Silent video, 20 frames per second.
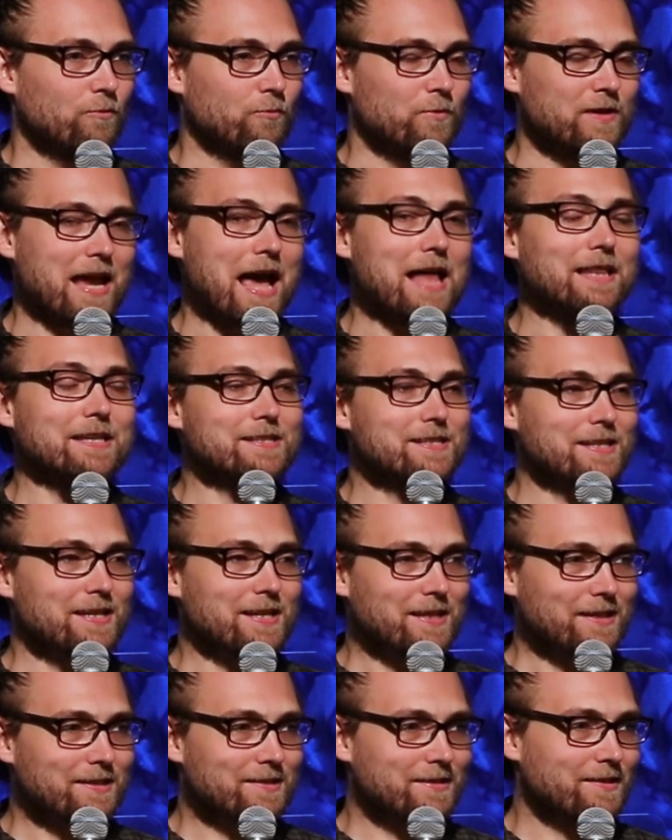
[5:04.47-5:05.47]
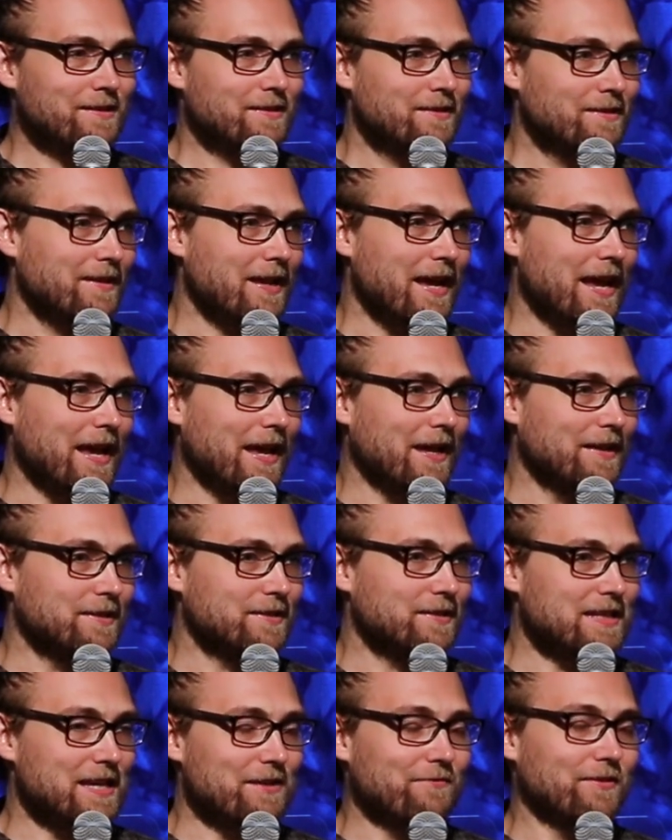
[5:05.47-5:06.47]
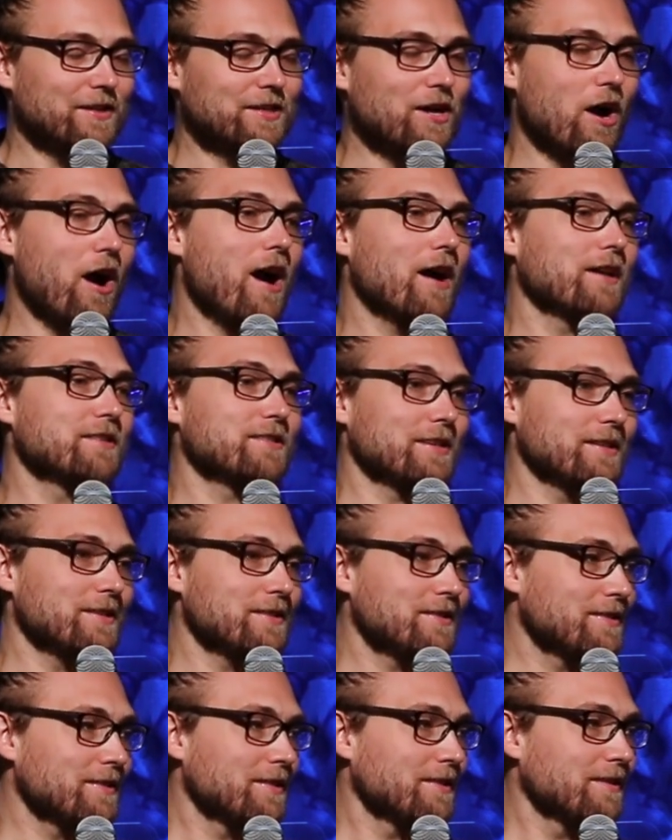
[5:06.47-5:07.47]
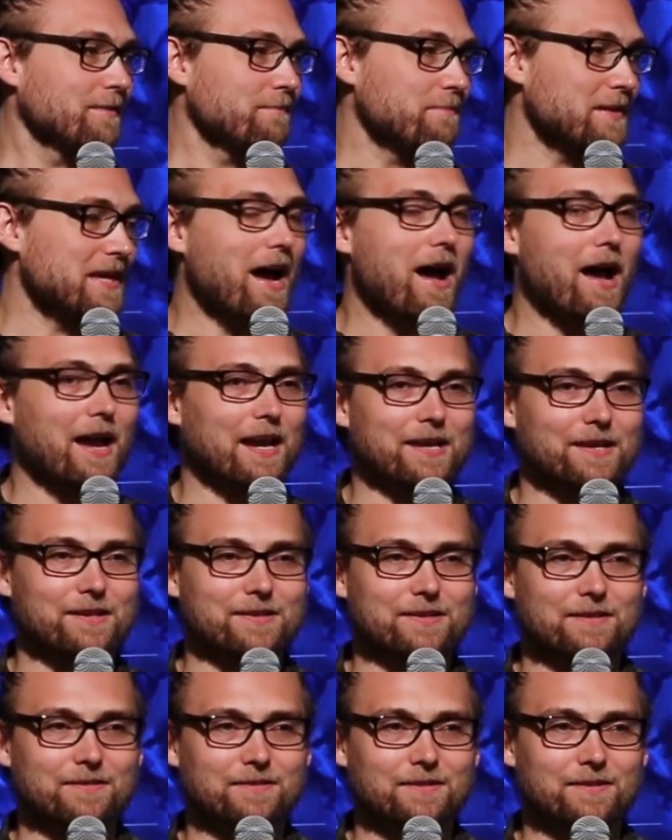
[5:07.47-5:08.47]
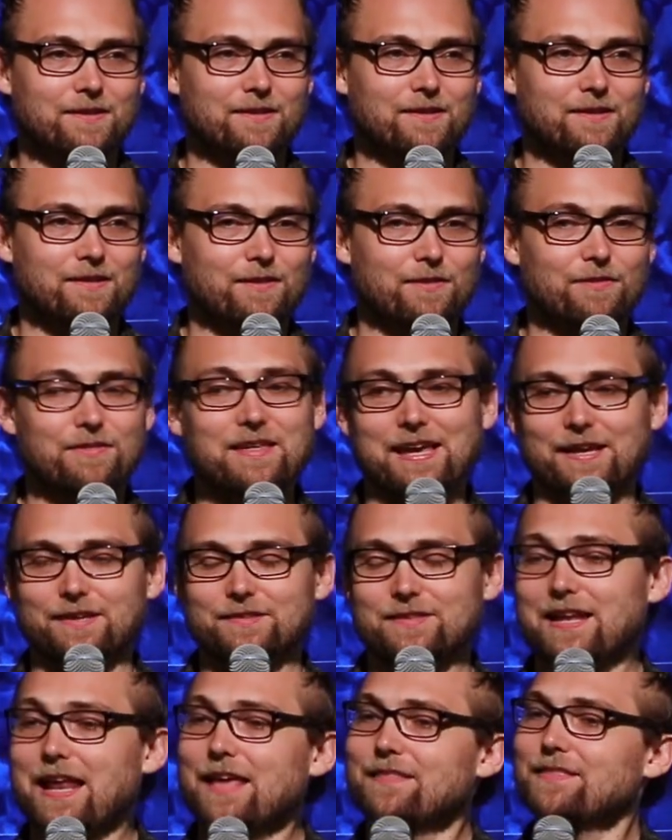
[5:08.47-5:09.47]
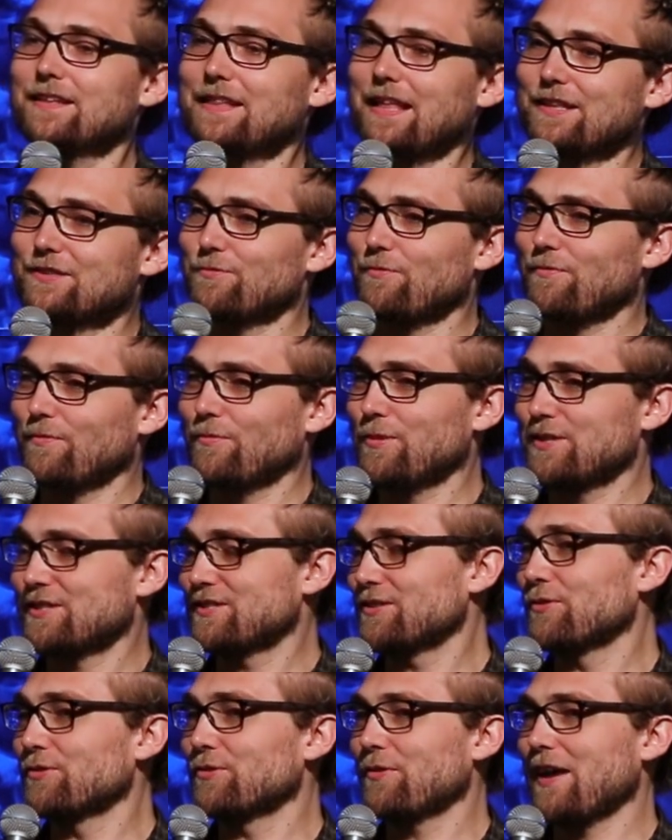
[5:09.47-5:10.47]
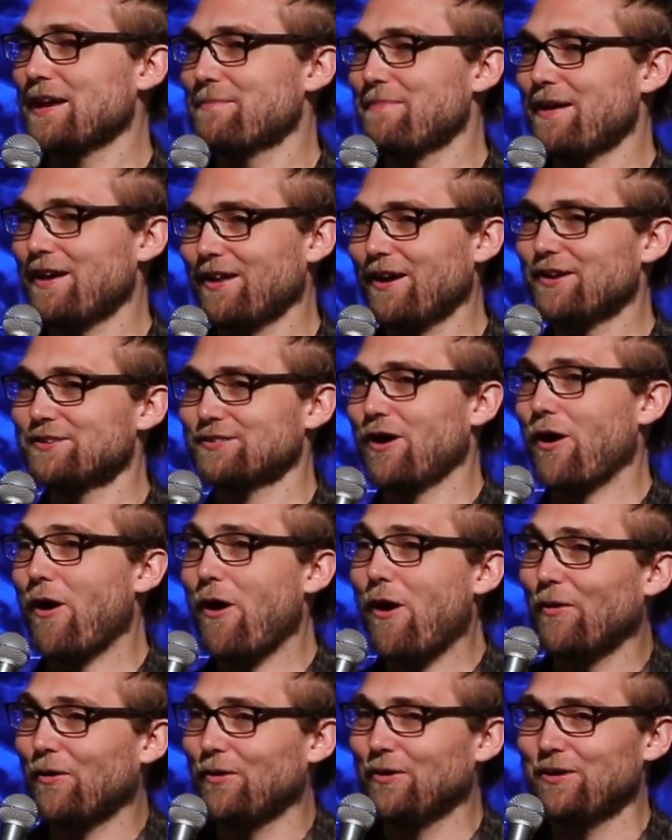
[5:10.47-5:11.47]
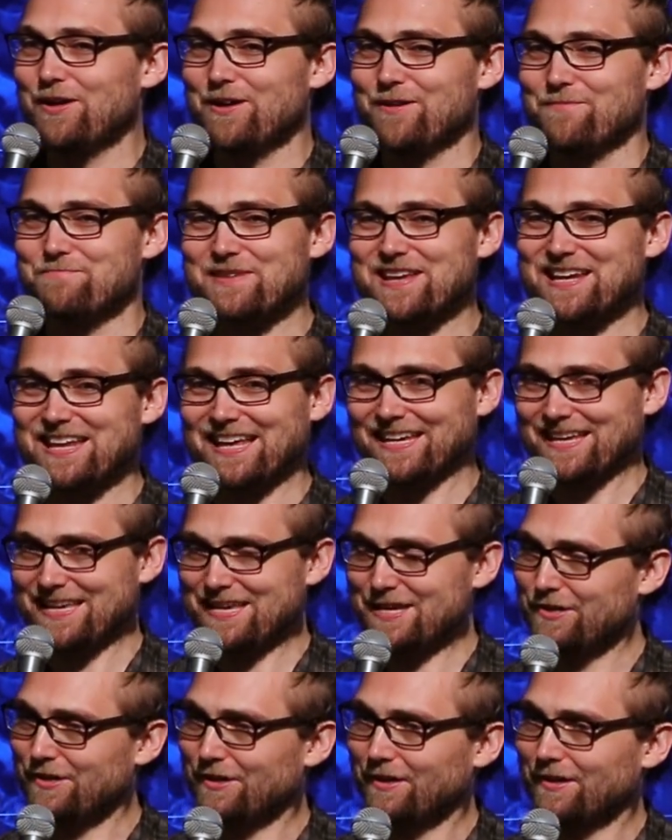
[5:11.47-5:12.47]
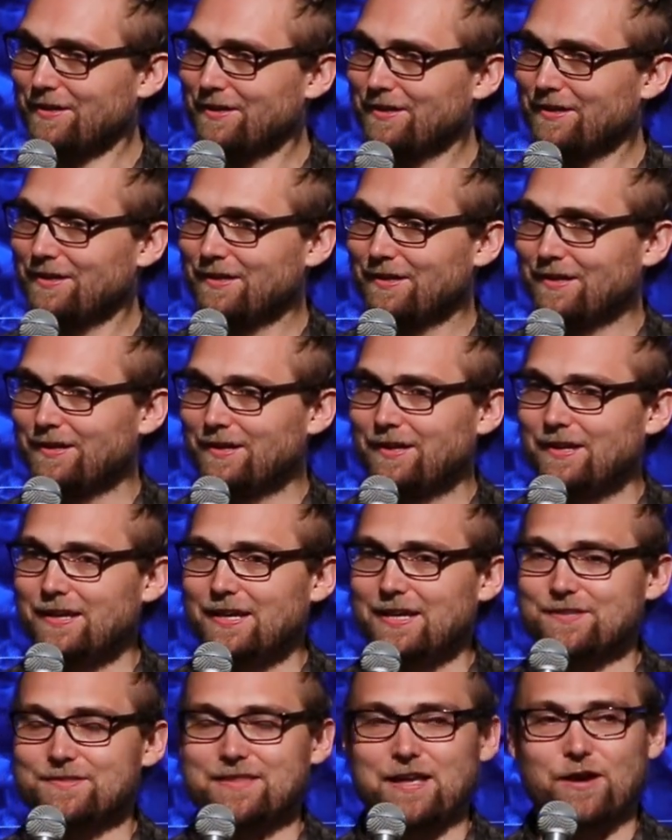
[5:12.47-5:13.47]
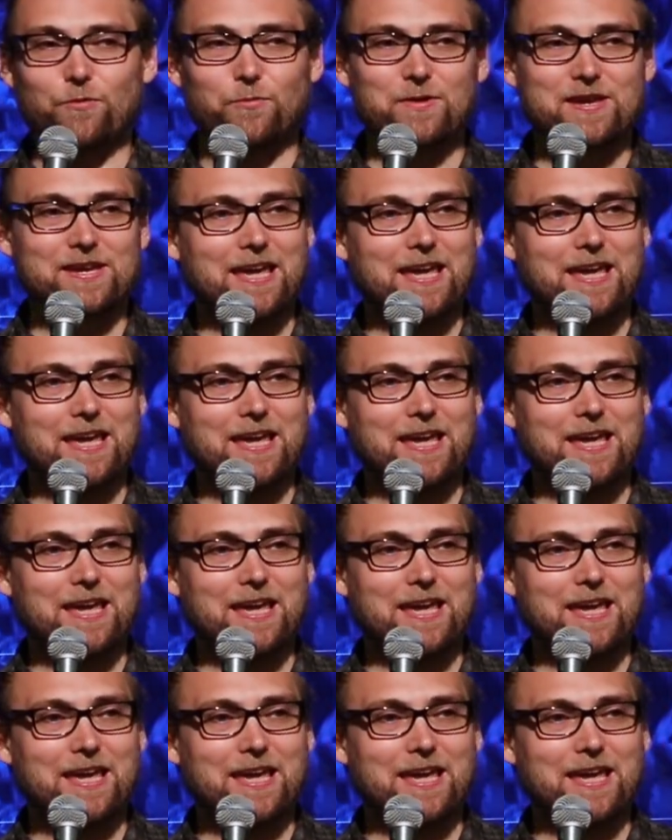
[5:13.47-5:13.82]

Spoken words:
realities and even causes behind things. And I think that's what's so great about us all meeting here, is that